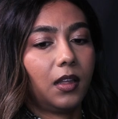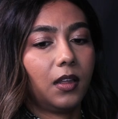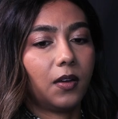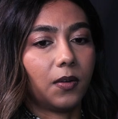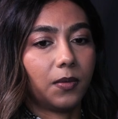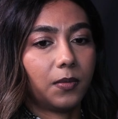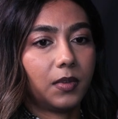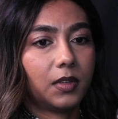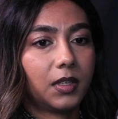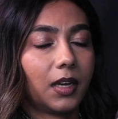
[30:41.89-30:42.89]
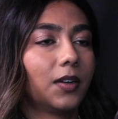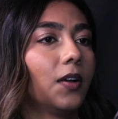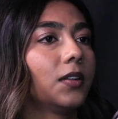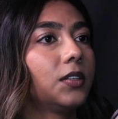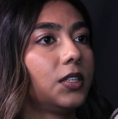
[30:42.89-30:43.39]
you know,
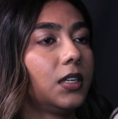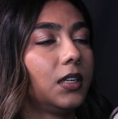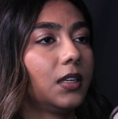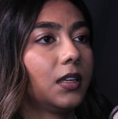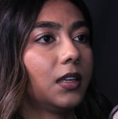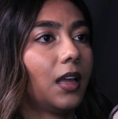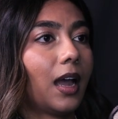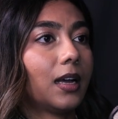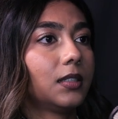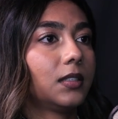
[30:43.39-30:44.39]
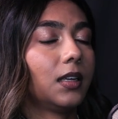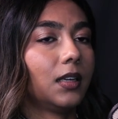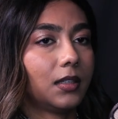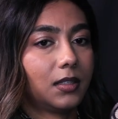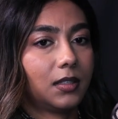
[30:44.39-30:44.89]
technology has
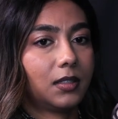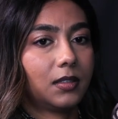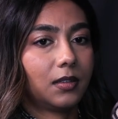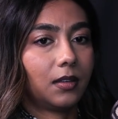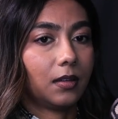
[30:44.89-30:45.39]
its